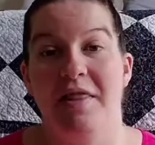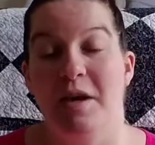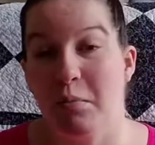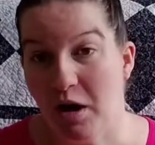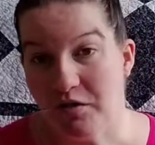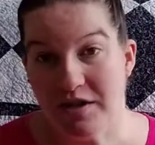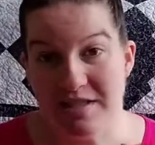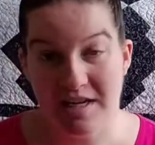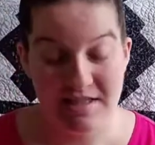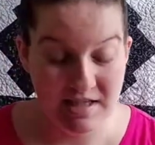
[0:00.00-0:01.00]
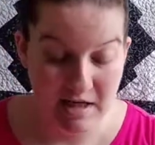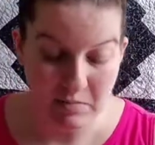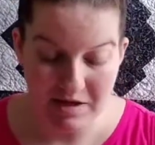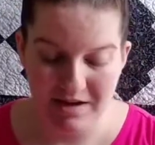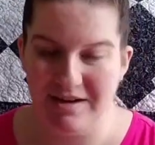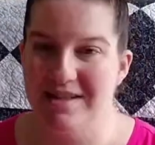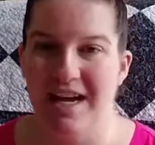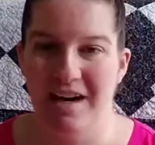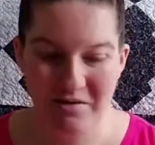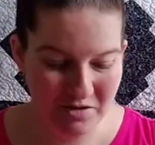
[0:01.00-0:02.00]
they're perfect size to keep in here because
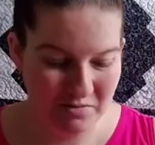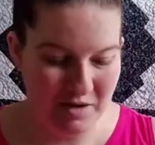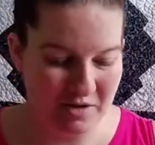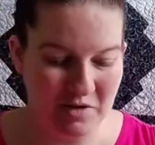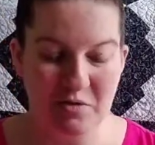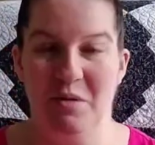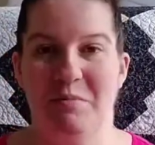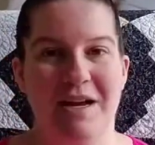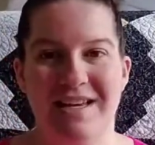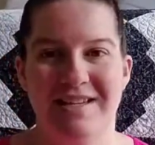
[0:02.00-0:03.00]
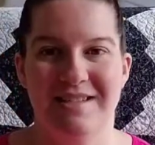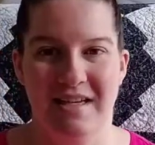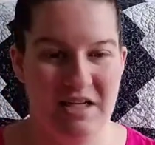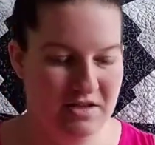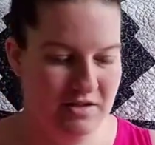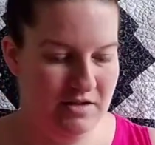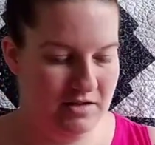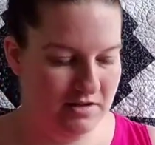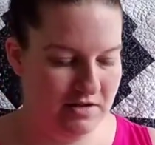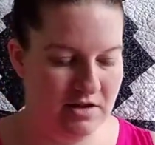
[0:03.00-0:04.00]
I don't know about you, but my kids,
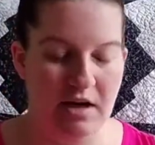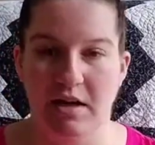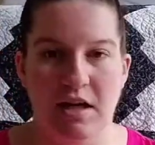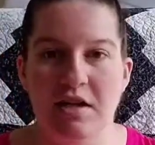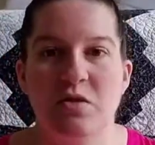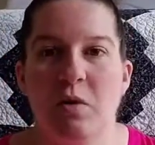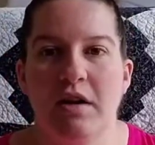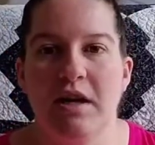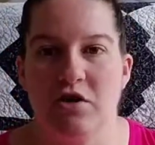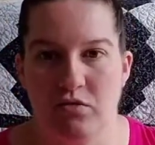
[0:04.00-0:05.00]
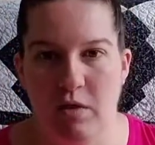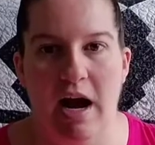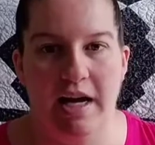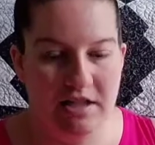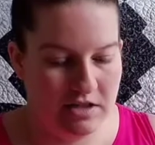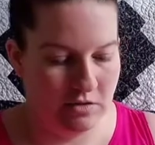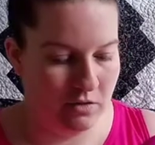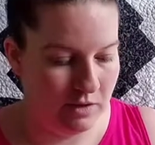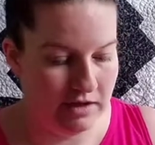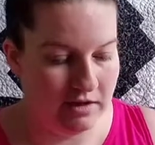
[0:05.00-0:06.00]
I swear they dry so
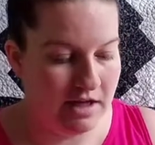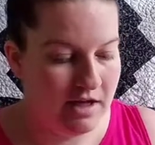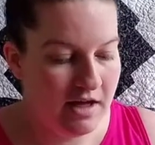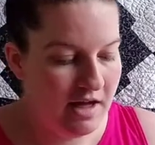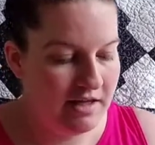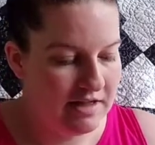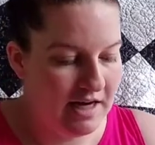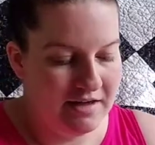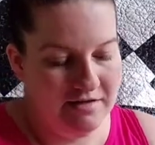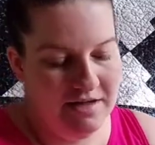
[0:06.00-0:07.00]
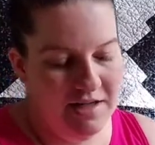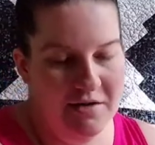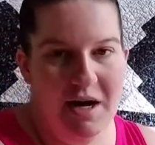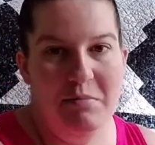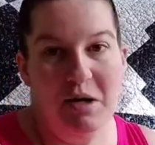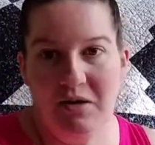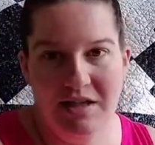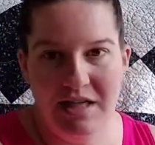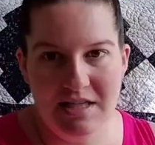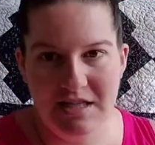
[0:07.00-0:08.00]
quickly that, you know, I
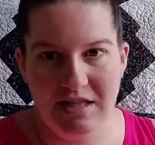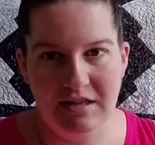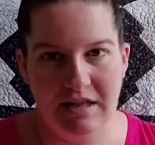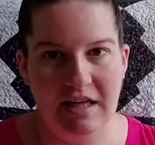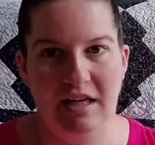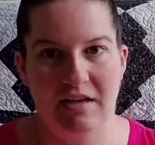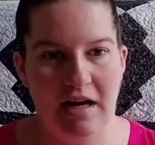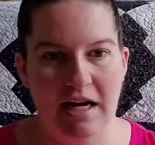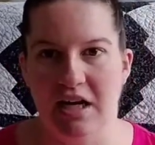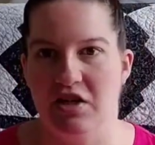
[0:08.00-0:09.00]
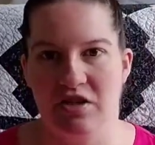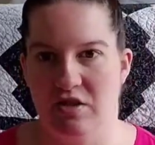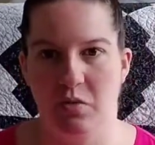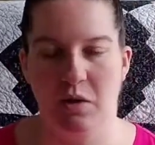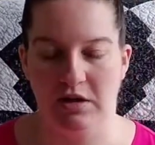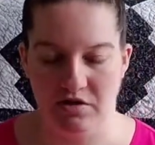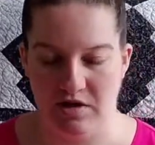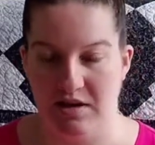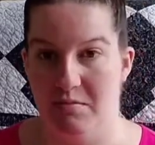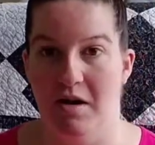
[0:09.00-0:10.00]
barely need to, I can just quickly
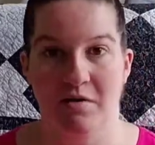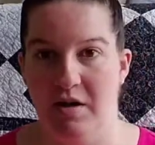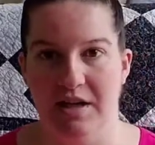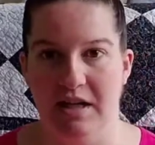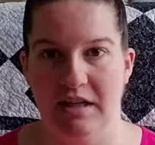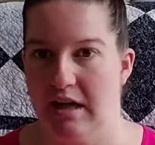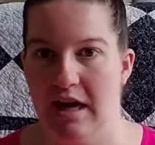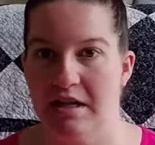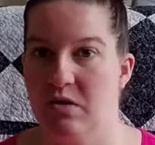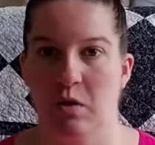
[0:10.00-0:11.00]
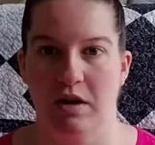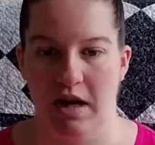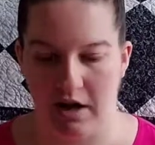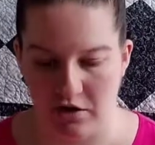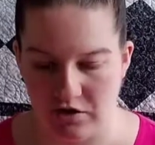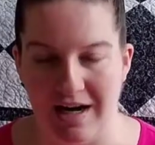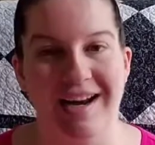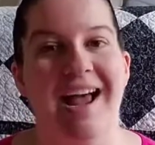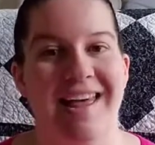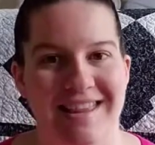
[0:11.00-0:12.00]
dry them off, and then I swear they air
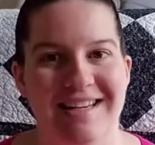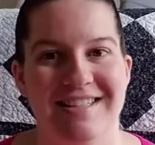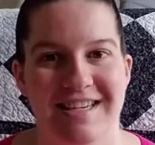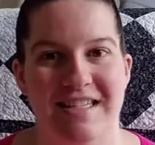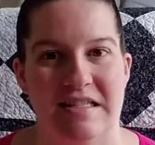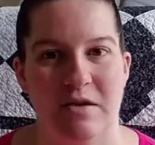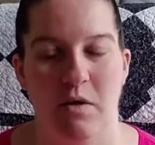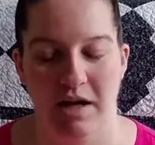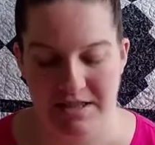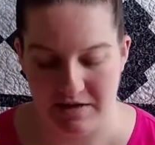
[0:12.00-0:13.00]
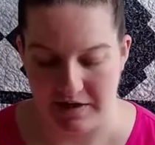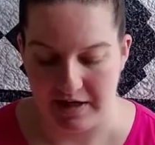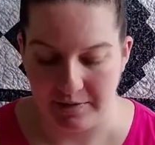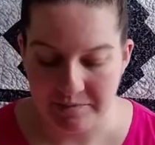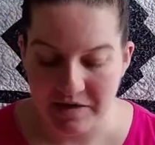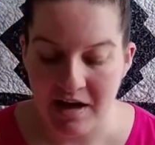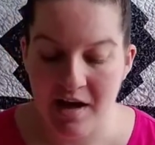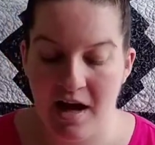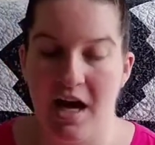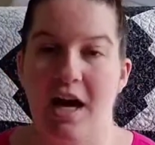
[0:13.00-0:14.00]
dry. I think it's because it's so hot down here.
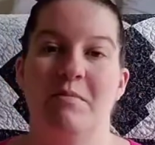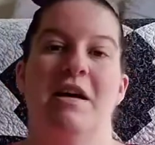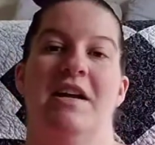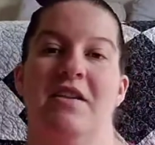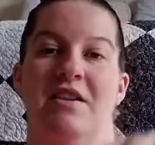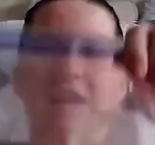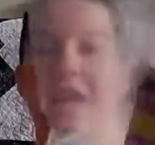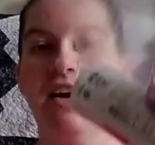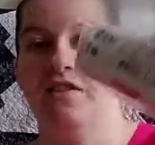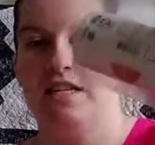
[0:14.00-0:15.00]
Another thing I have